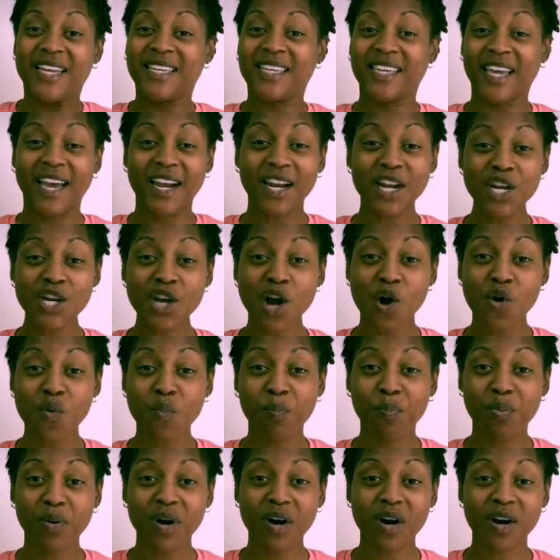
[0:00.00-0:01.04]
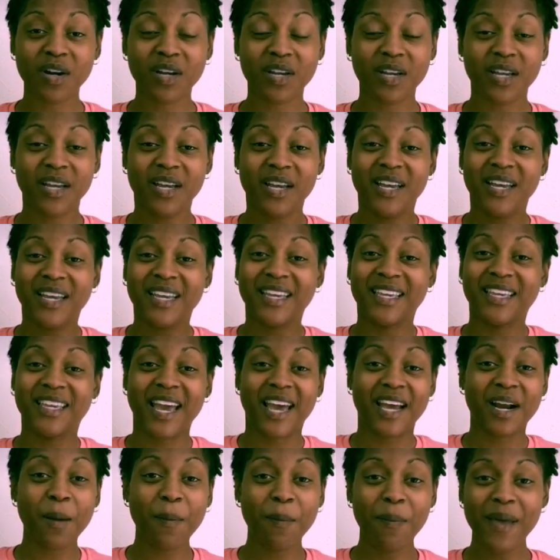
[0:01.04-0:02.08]
Get a notebook,
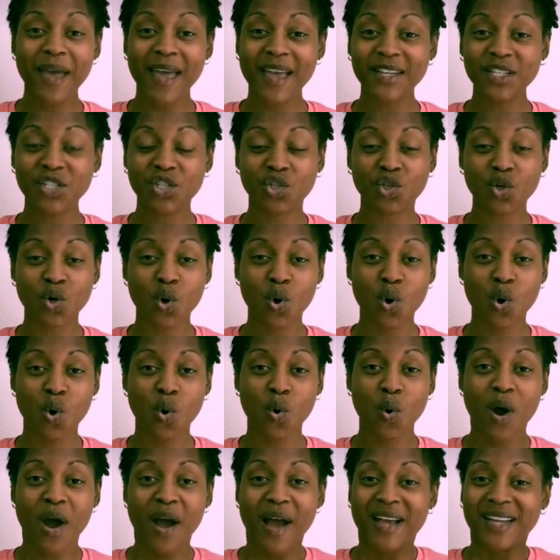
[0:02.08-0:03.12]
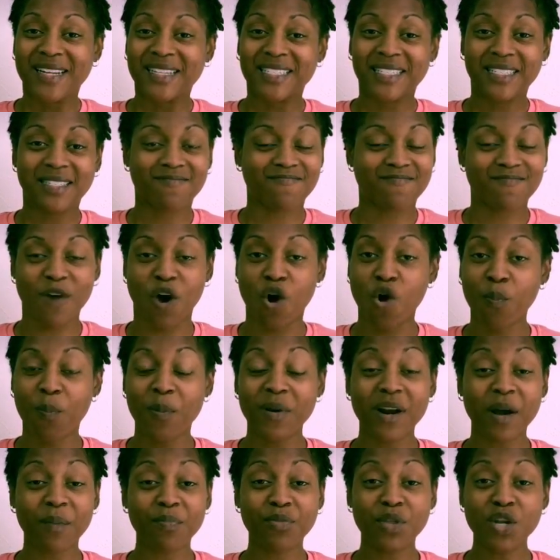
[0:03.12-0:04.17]
get a pencil,
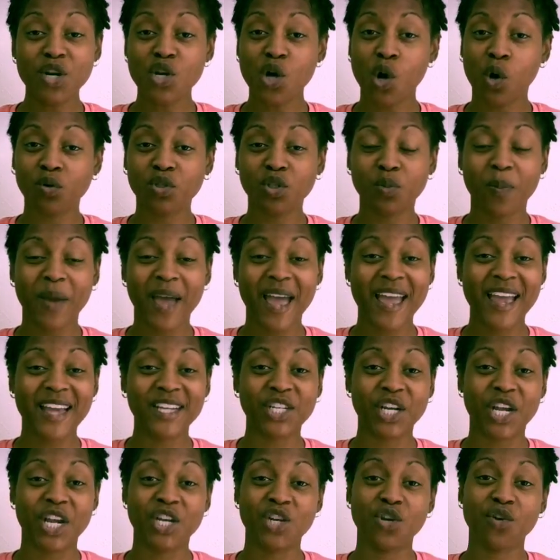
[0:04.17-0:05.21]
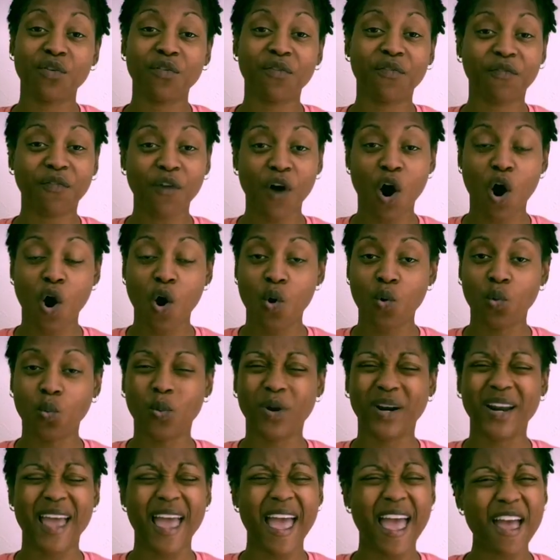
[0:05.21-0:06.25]
open up the notes page in your phone,
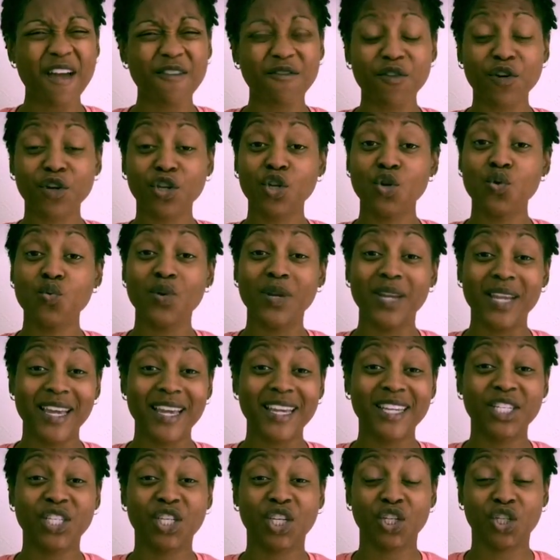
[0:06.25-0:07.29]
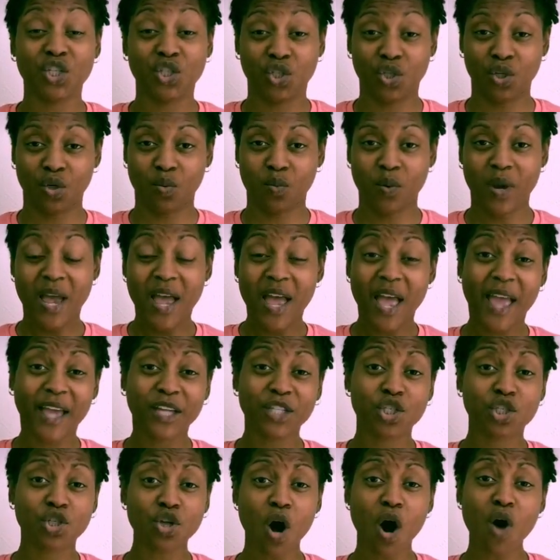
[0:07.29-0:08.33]
whatever you need to do,
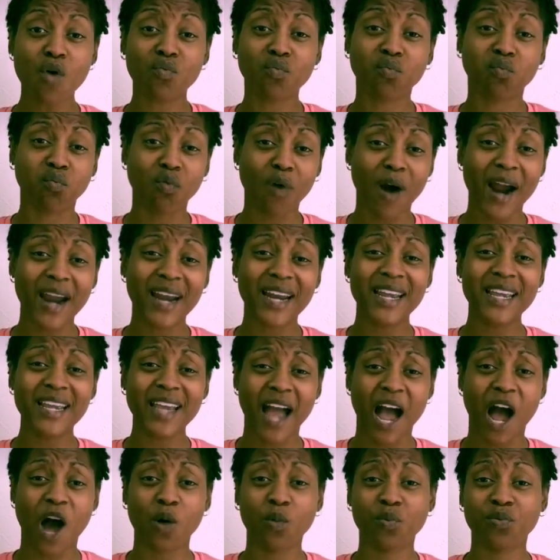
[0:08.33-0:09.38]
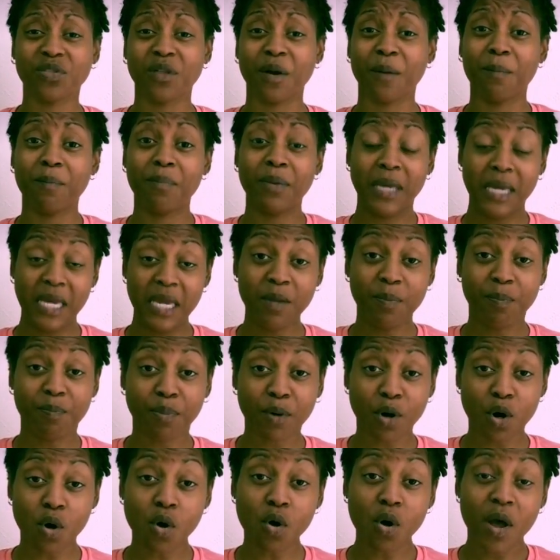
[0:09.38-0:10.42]
and start writing out the
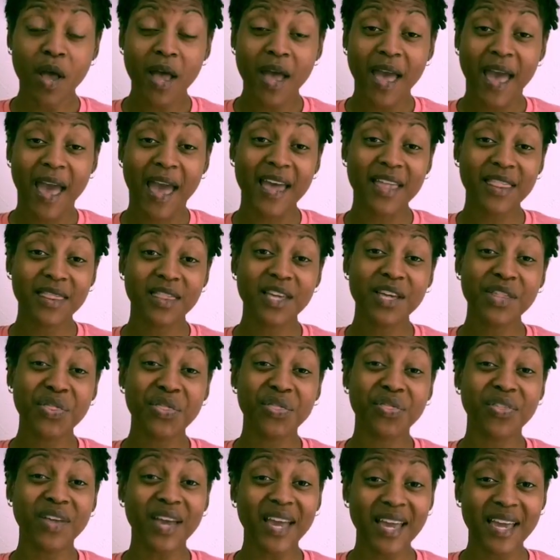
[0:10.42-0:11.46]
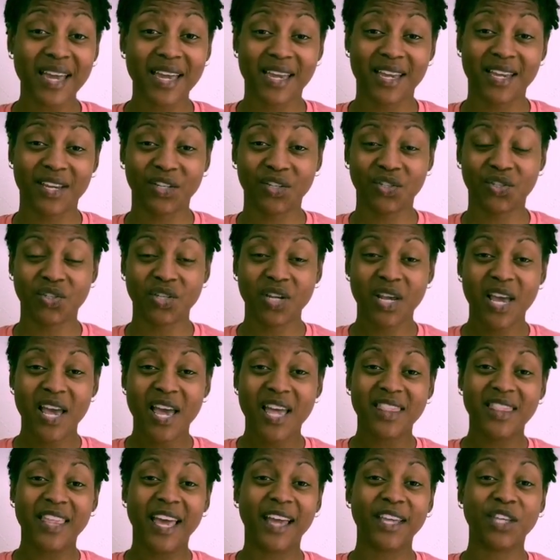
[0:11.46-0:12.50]
people and the things
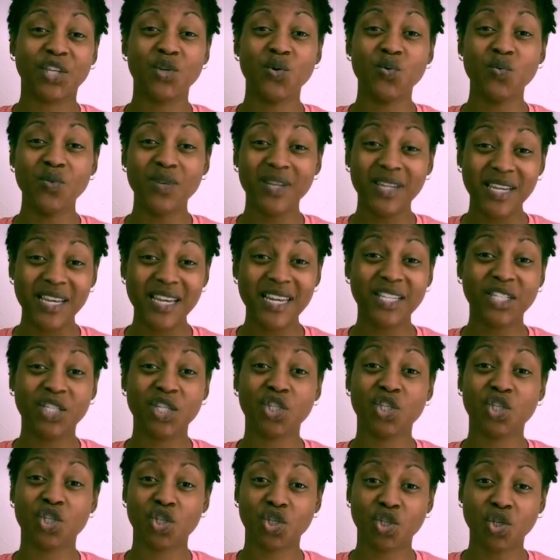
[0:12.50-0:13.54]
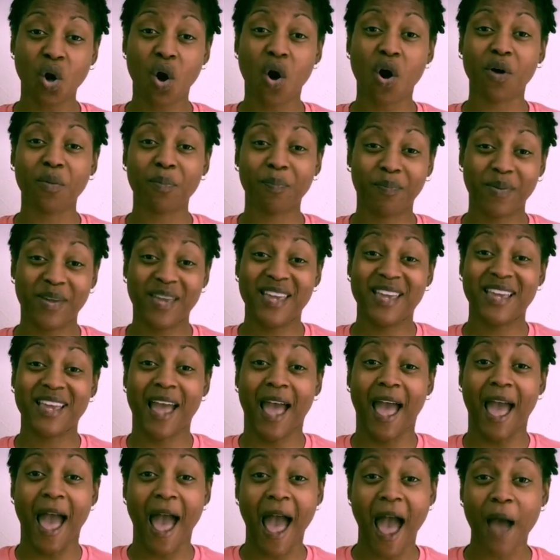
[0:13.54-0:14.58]
that you need to start being
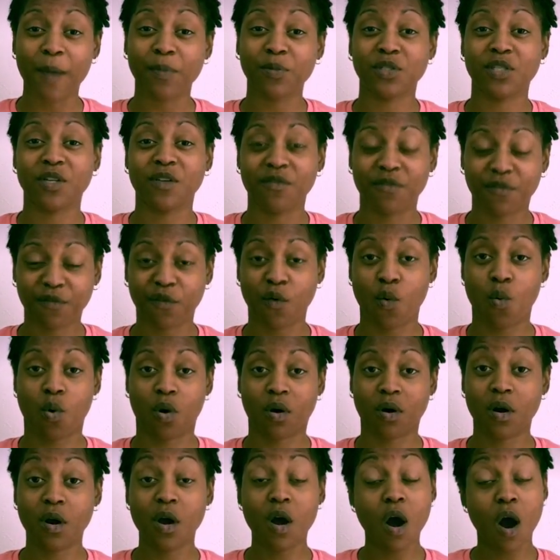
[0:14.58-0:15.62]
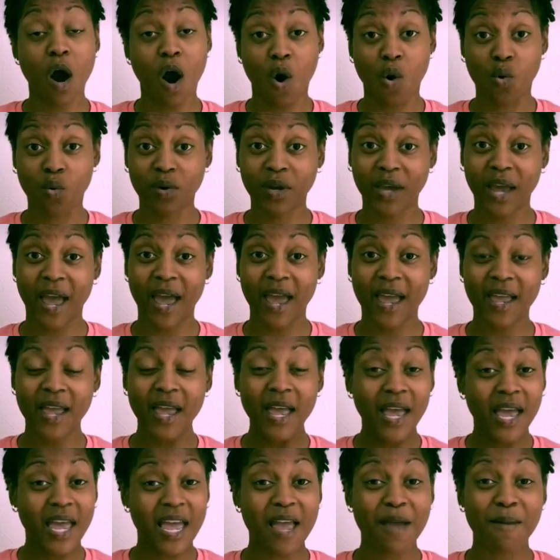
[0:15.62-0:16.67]
absent for.
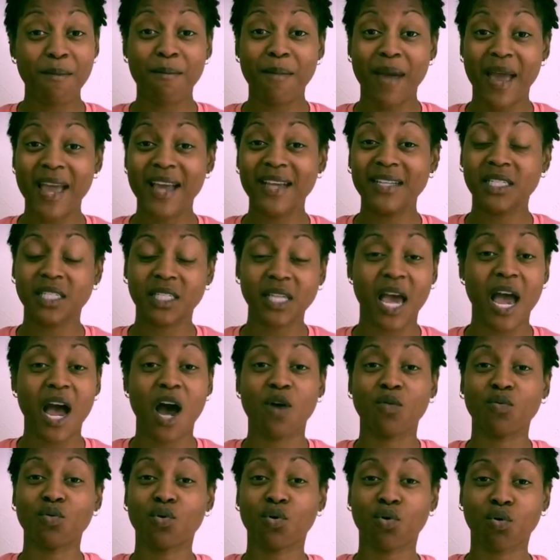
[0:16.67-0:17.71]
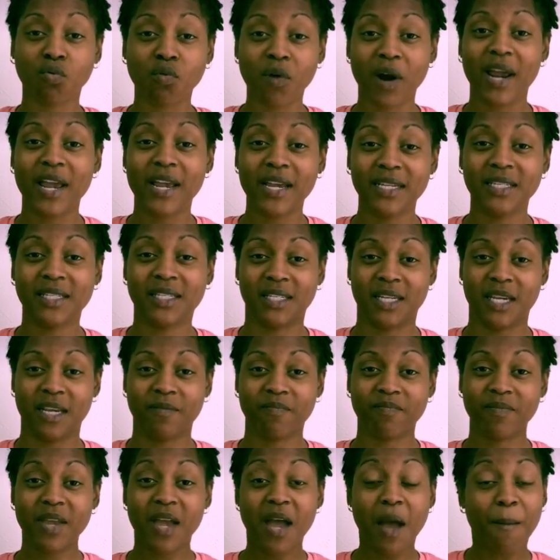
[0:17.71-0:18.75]
Okay, it may sound crazy,
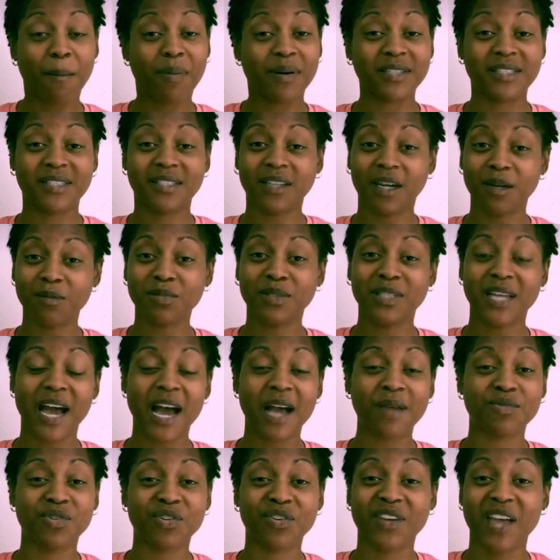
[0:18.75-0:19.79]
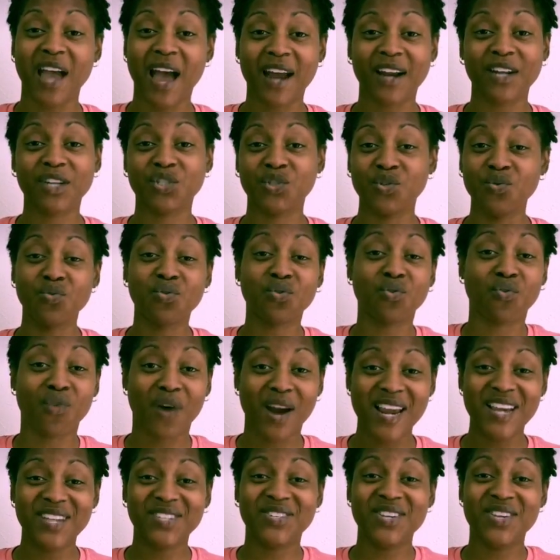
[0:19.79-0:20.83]
but sometimes you gotta do
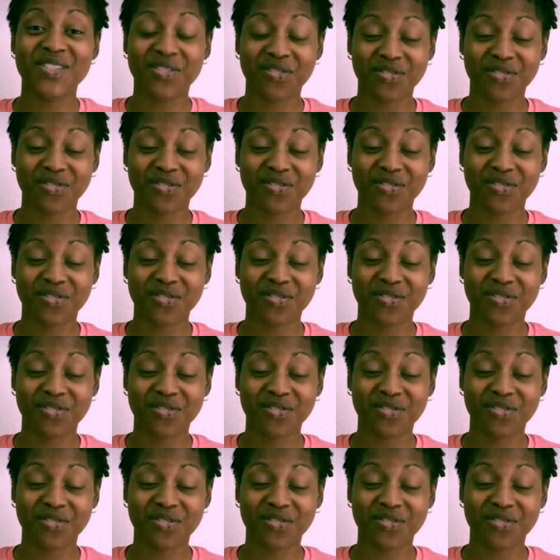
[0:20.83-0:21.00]
crazy